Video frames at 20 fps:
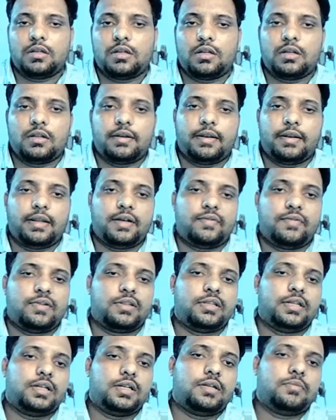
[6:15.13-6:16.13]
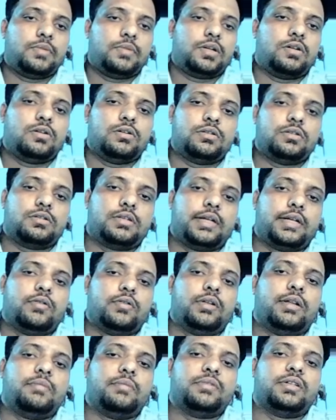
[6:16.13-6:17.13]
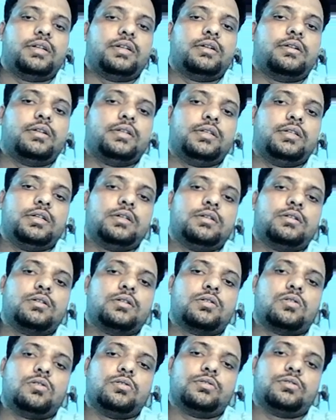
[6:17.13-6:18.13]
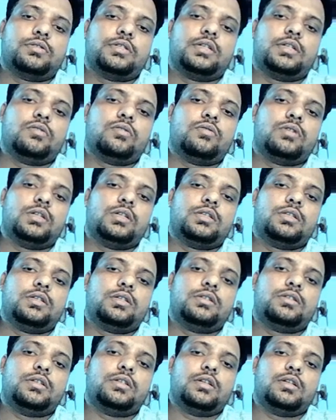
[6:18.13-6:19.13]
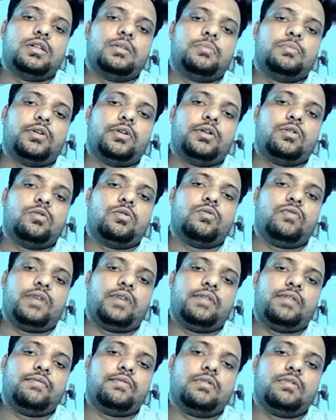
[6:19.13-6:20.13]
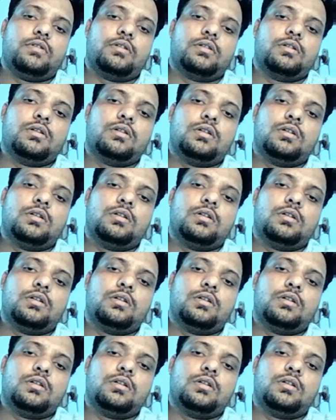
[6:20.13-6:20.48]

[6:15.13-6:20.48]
never there, because aerodynamic center is a constant location, generally 0.25 for